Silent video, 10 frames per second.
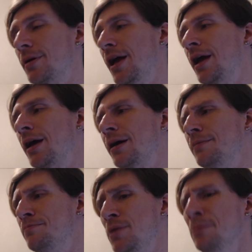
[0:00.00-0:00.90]

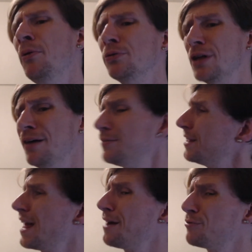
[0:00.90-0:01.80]
And people loved
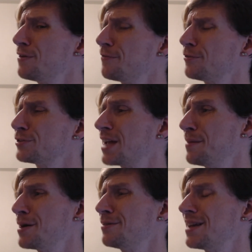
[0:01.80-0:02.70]
that when it first came
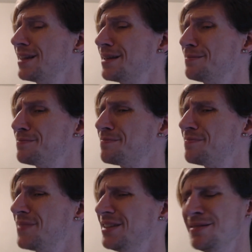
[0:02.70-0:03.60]
out, and then
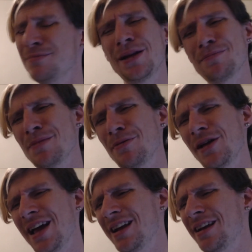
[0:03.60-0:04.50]
it seemed like people
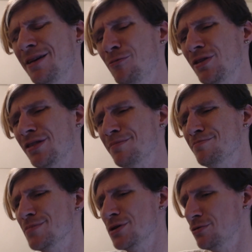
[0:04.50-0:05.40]
hated it when the
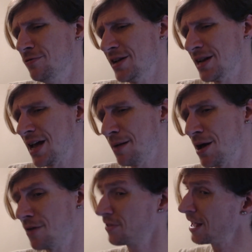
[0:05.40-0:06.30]
movie came
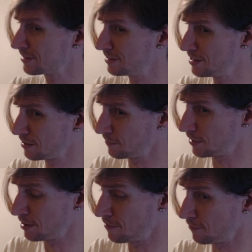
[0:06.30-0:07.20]
out. That's another
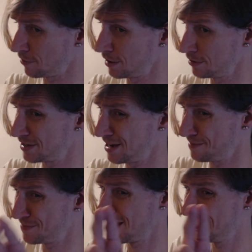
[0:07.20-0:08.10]
video for another
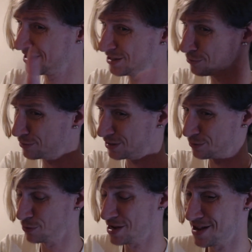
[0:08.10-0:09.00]
time. So is the
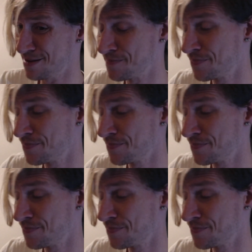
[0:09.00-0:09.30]
Wii.